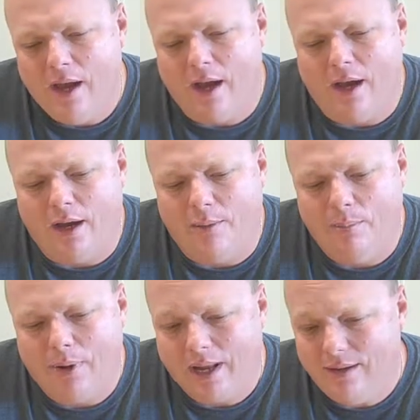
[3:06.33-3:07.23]

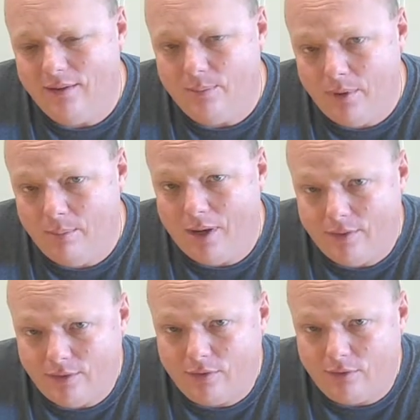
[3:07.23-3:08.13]
But I did spend about
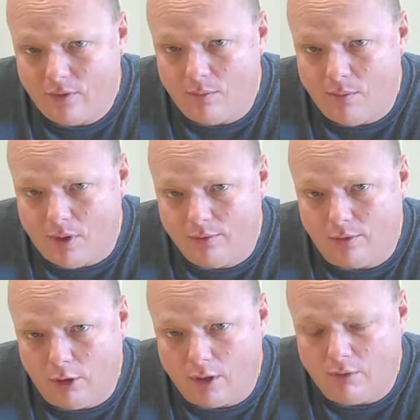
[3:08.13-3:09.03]
6 or 7 months
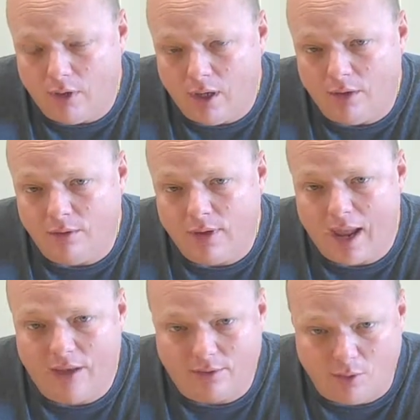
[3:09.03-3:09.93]
looking around,
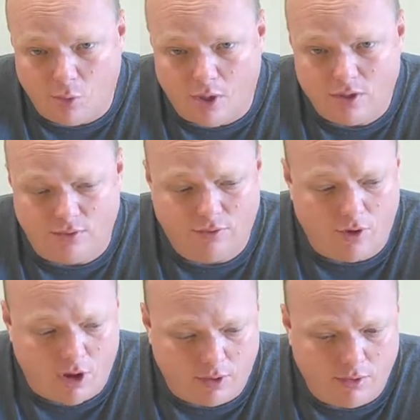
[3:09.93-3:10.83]
asking questions,
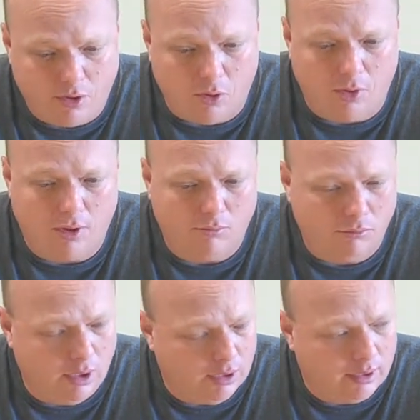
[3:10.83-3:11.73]
talking to Cody.
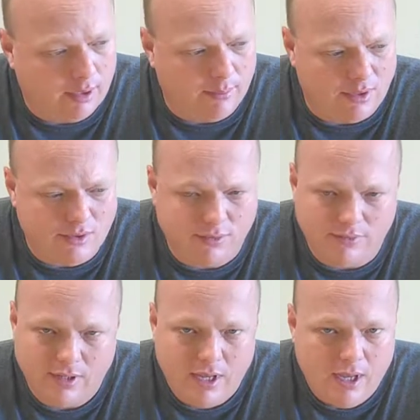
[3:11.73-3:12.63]
Really, I mean,
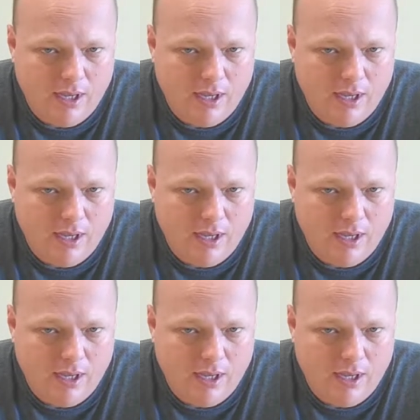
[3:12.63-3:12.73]
just